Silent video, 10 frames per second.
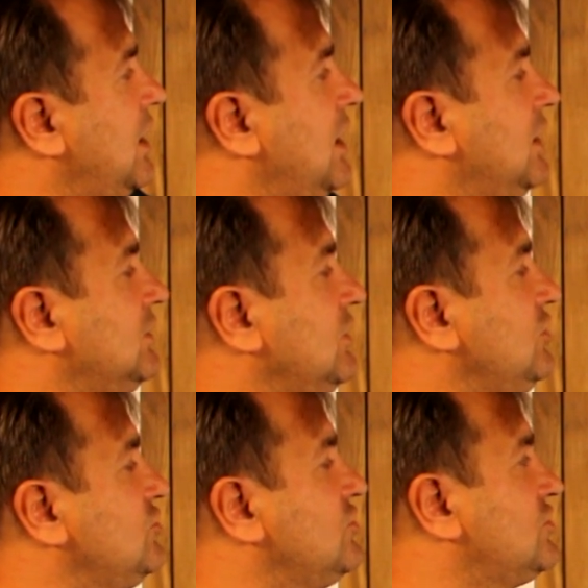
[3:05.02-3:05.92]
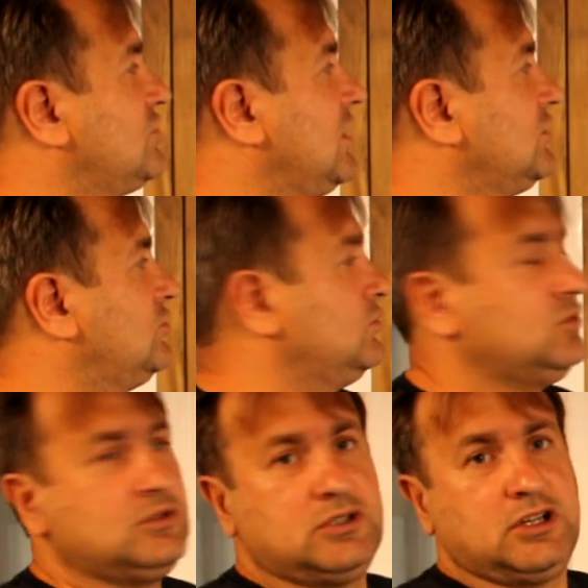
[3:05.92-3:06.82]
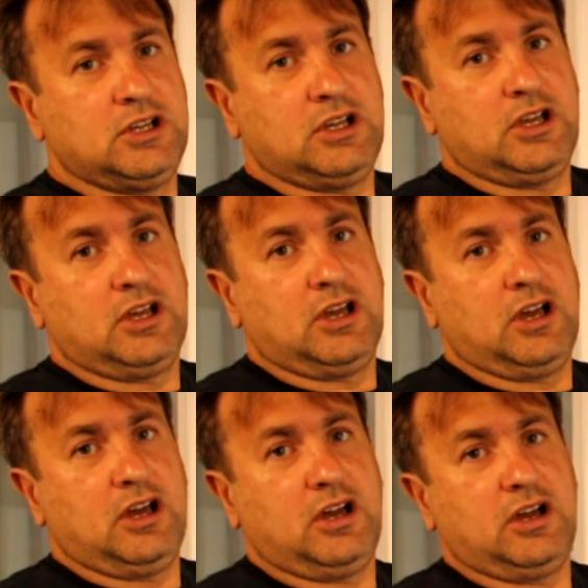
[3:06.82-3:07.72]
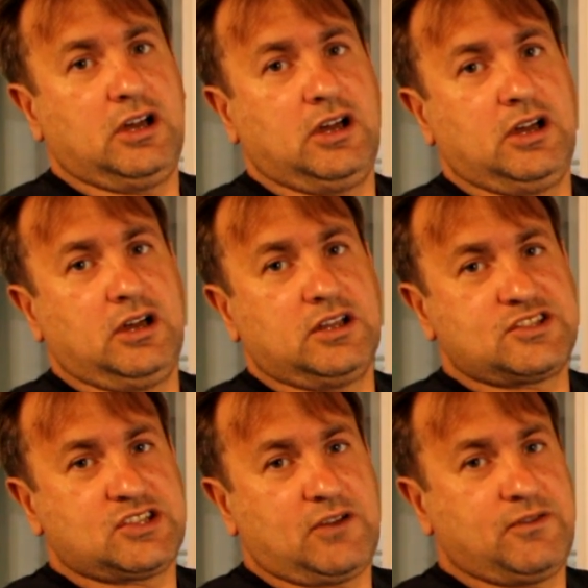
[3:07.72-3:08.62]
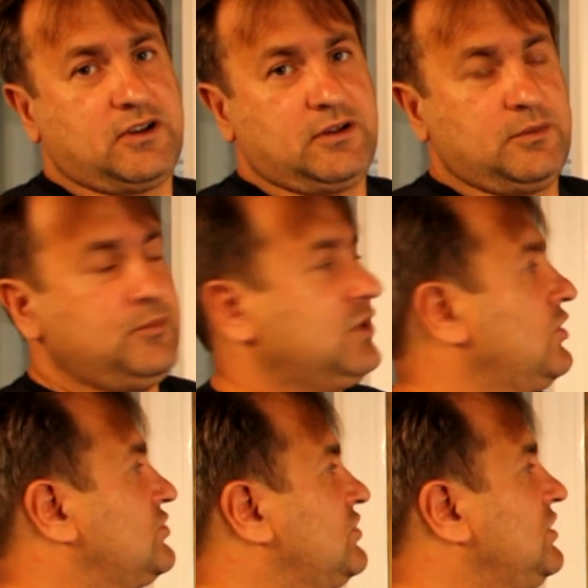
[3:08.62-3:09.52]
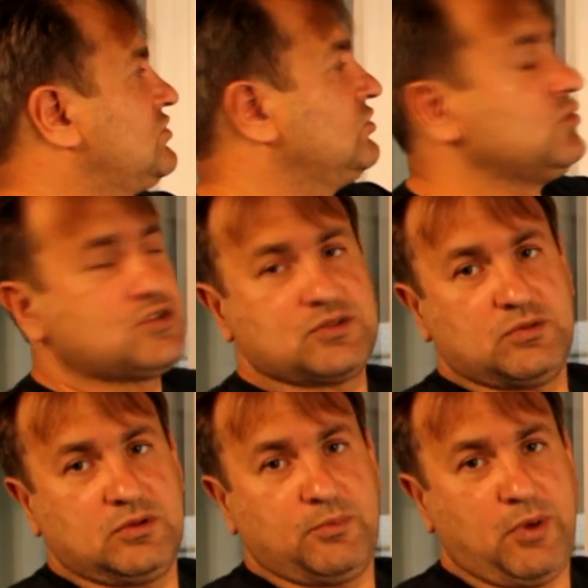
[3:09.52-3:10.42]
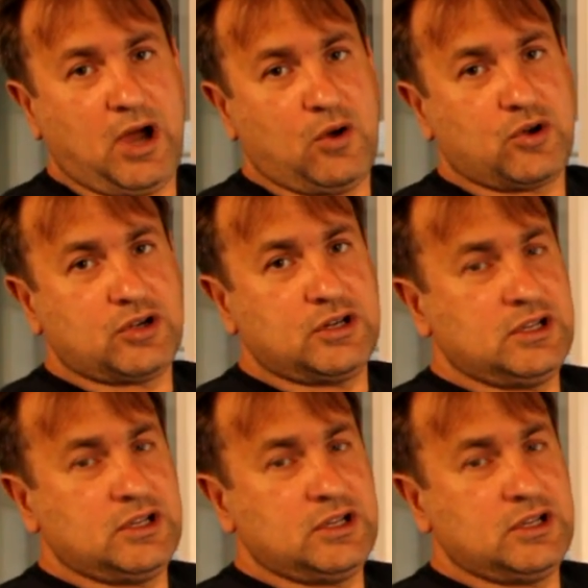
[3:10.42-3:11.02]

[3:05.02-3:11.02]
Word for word: and engine start to uh, suffer because it's lose power,